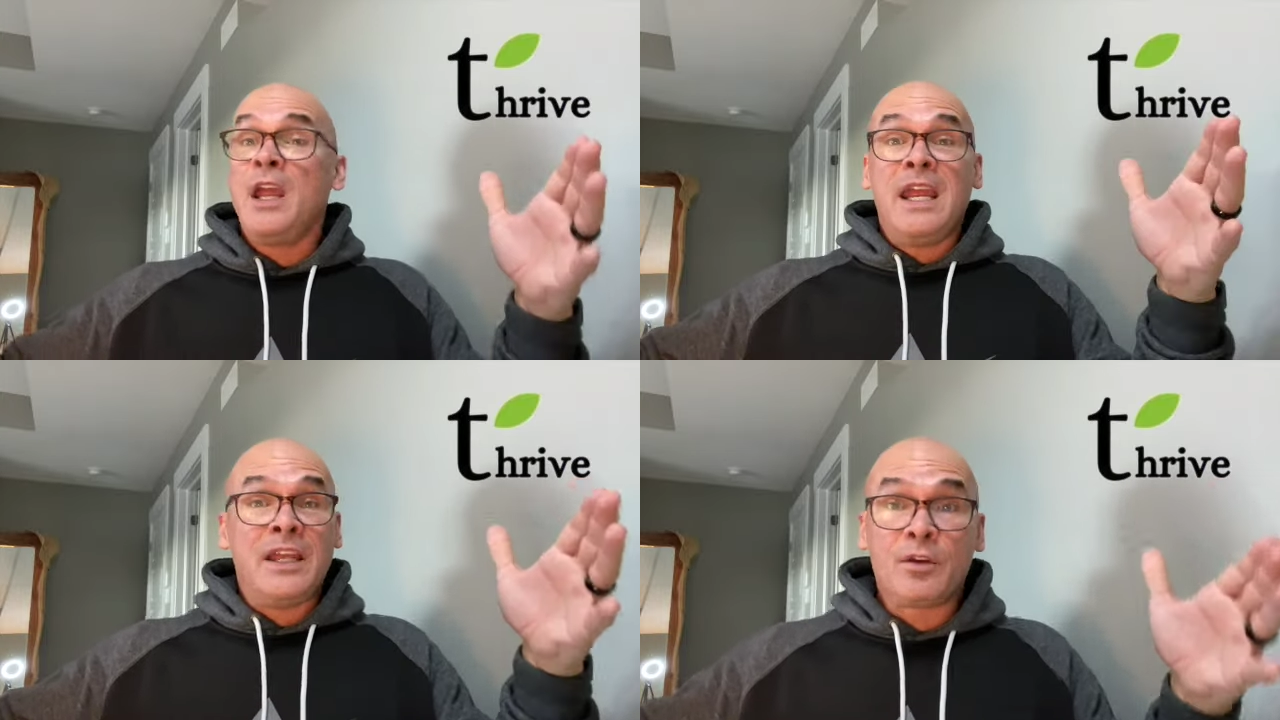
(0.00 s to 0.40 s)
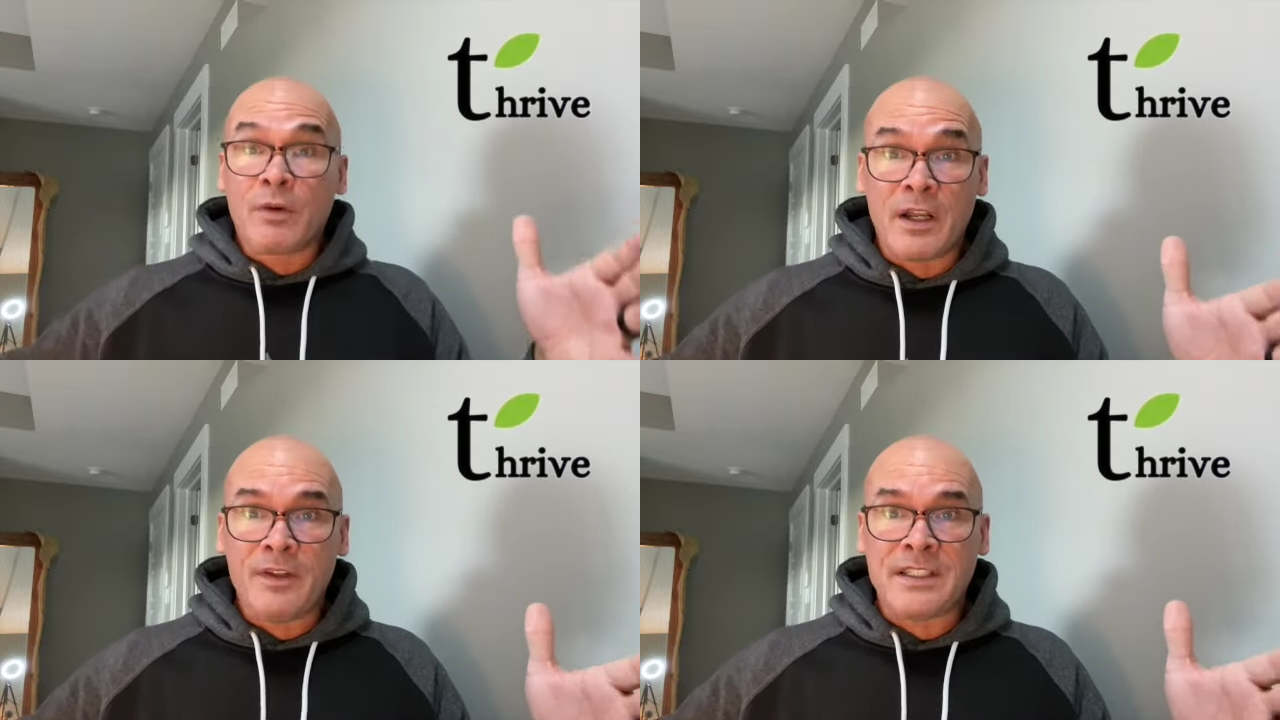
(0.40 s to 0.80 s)
in the
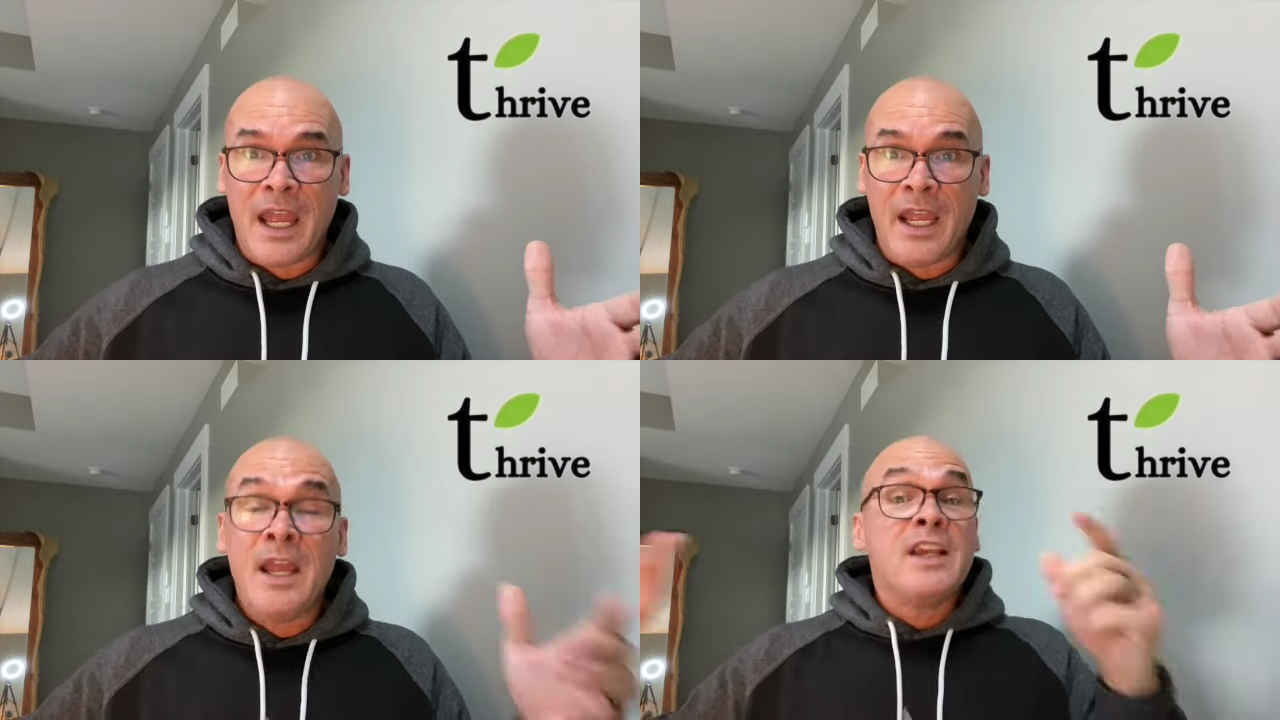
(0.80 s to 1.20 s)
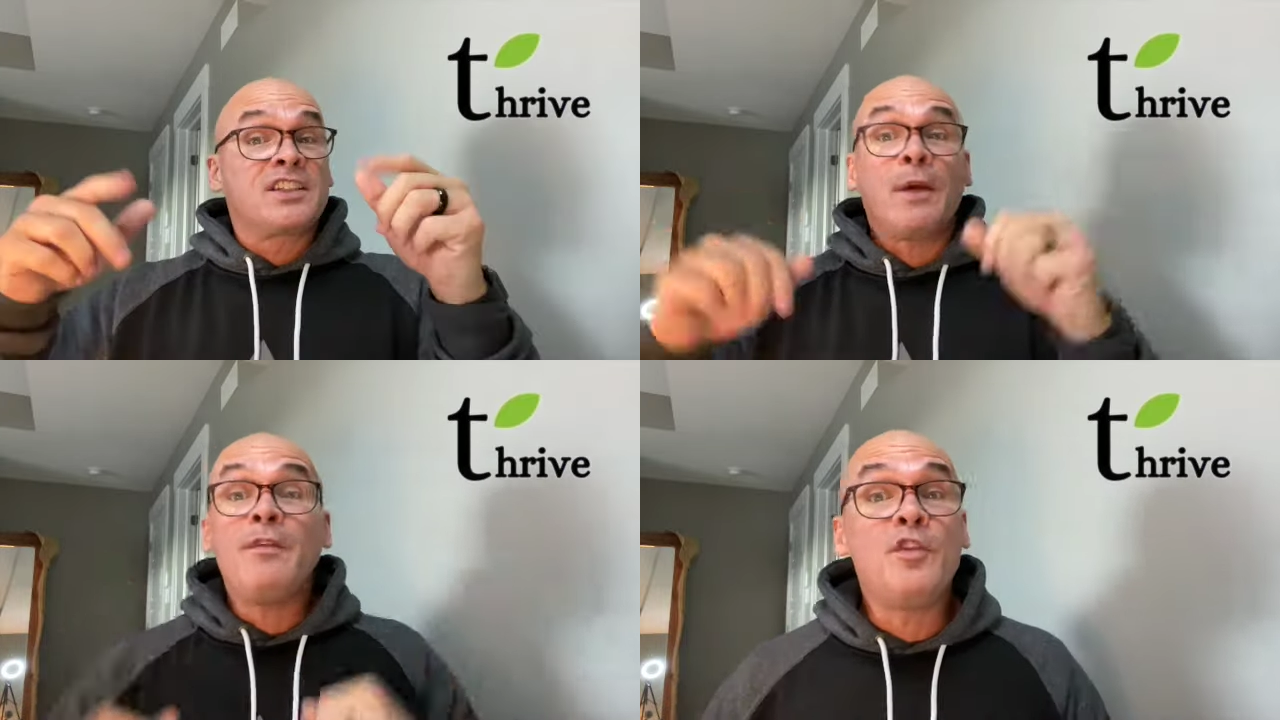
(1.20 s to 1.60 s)
run of a day?
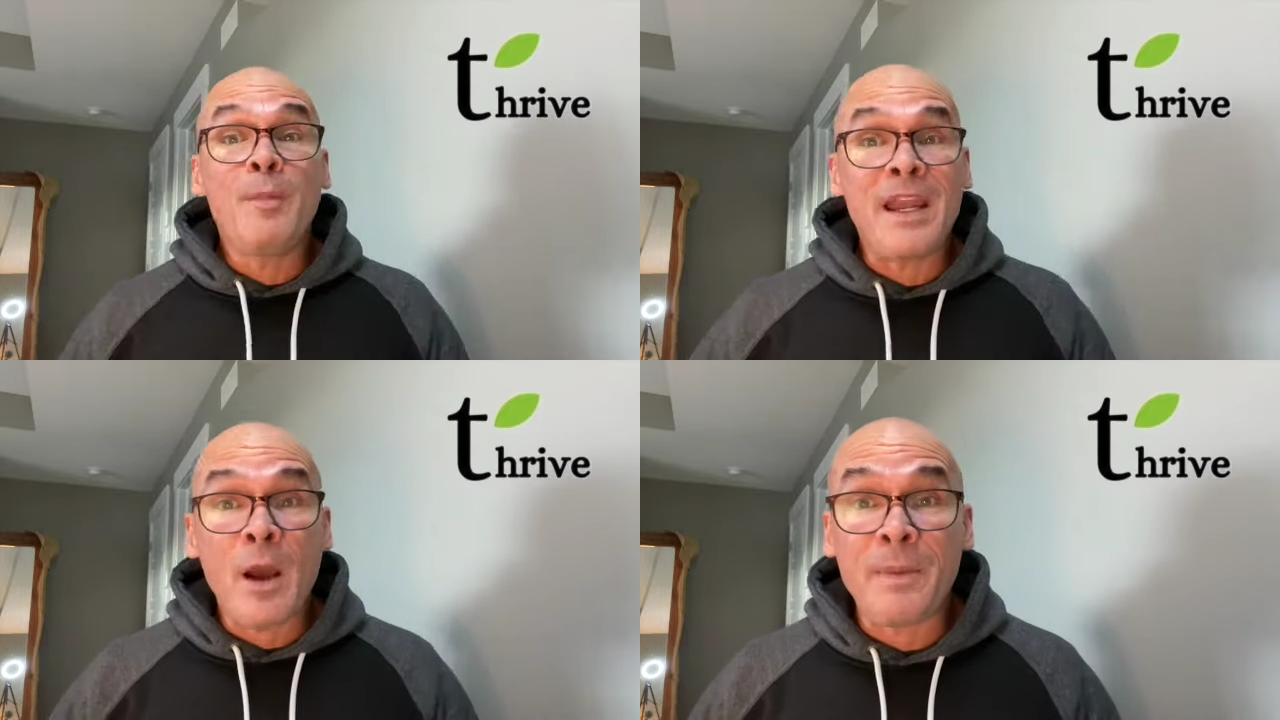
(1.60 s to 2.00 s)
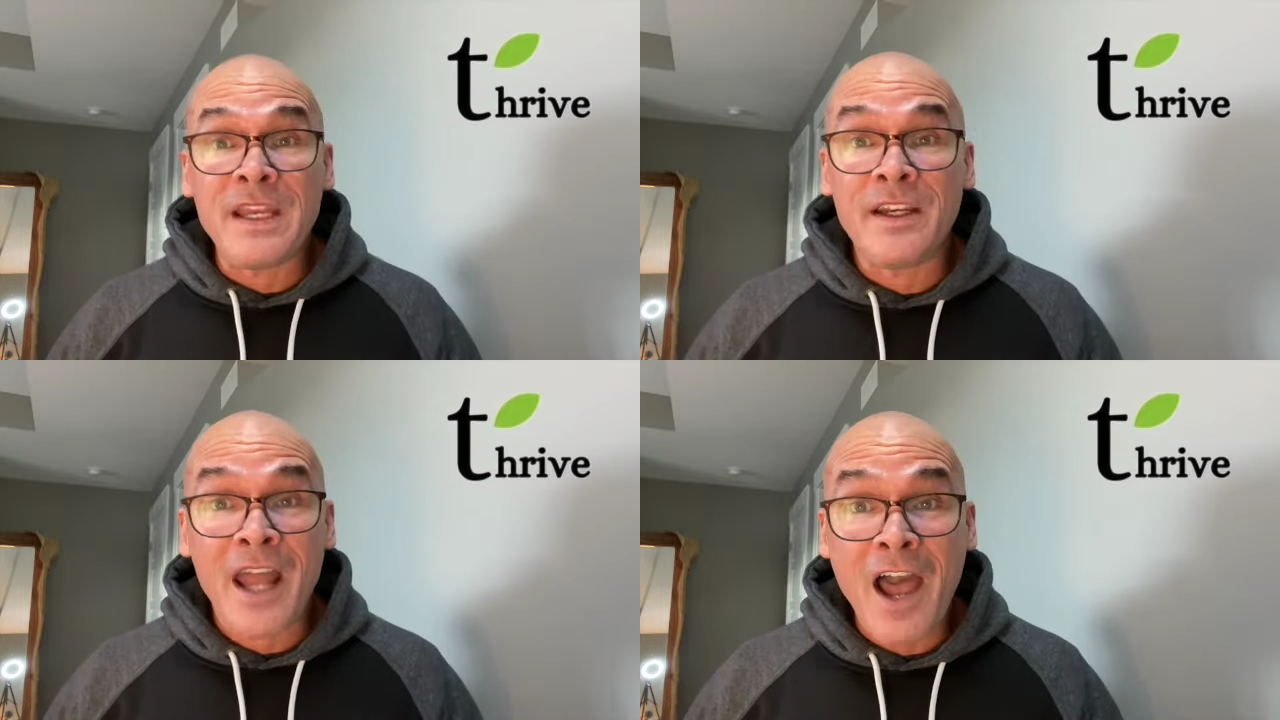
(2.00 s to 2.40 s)
Some of you may not be
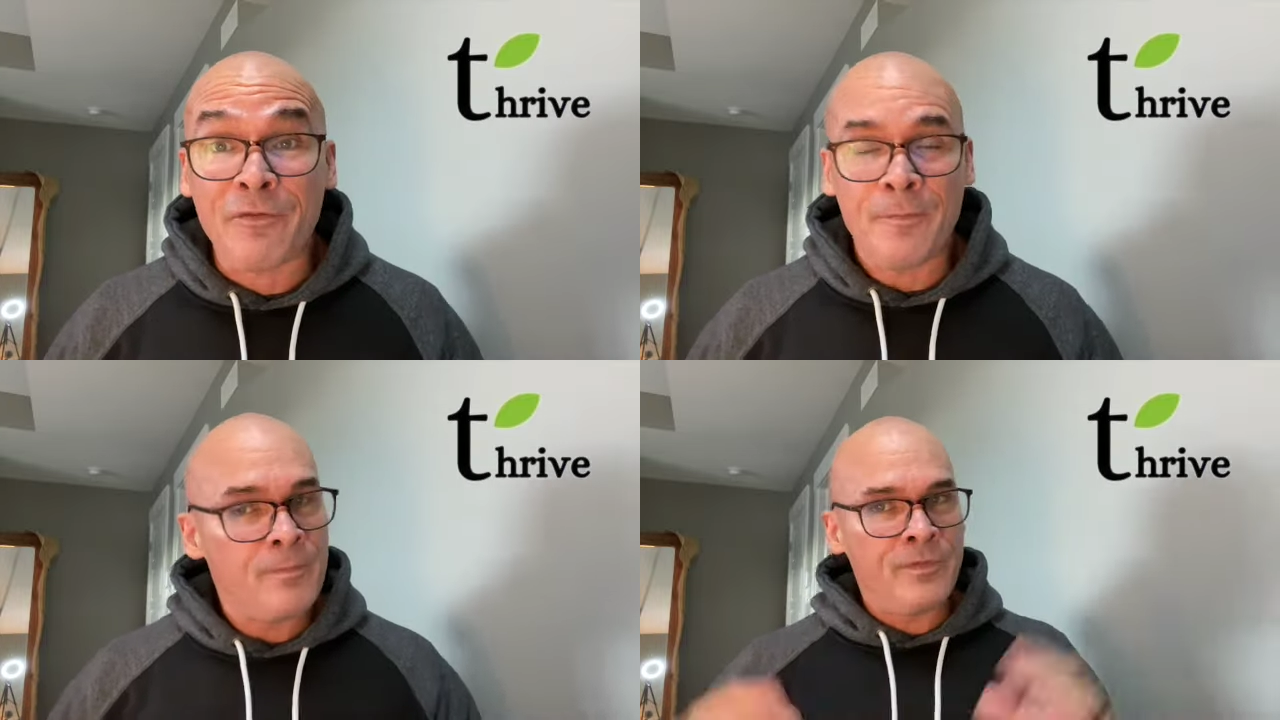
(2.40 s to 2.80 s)
eating enough.